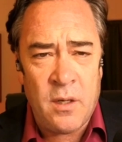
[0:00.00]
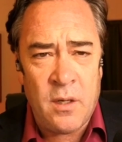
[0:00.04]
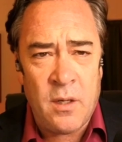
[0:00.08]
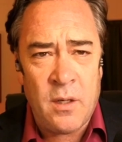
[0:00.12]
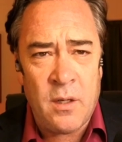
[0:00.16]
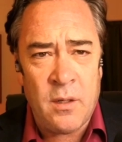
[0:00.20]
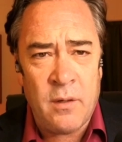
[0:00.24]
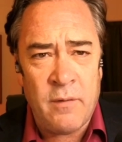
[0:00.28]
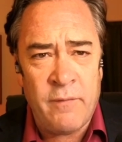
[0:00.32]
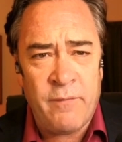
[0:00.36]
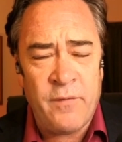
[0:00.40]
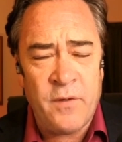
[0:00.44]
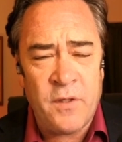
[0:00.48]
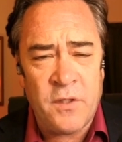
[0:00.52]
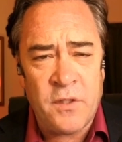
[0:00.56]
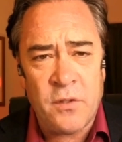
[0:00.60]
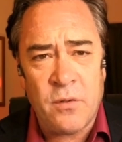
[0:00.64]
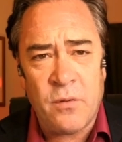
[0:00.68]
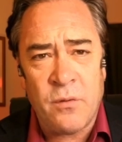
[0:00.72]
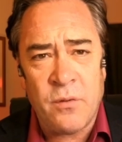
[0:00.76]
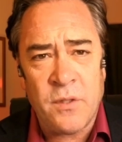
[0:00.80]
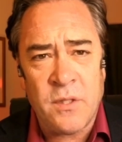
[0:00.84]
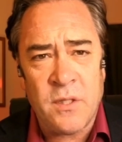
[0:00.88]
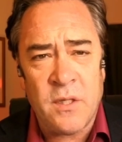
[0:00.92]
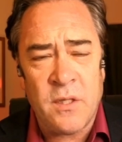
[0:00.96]

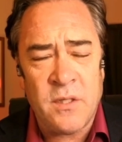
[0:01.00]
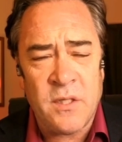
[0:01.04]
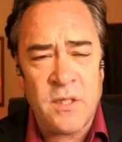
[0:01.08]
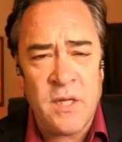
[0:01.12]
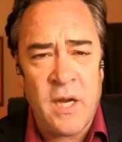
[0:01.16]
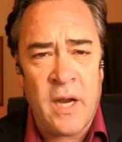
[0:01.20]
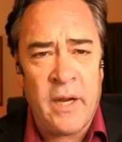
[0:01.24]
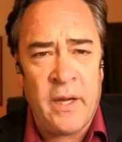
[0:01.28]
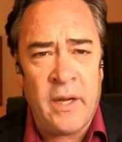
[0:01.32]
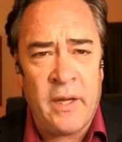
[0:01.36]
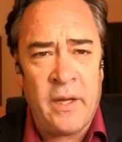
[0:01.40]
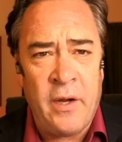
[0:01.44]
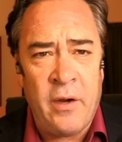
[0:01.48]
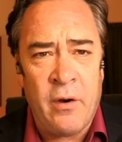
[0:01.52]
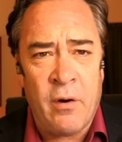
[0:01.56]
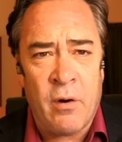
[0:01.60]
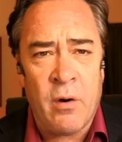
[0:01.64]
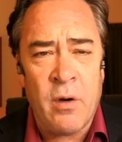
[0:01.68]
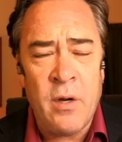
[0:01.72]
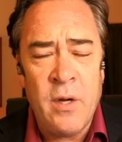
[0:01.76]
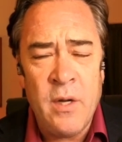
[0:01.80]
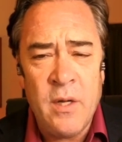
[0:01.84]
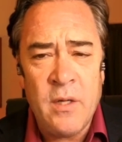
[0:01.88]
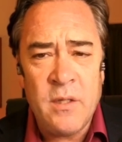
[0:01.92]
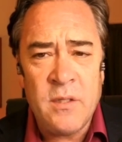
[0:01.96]
officials saying
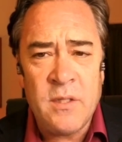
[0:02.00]
here,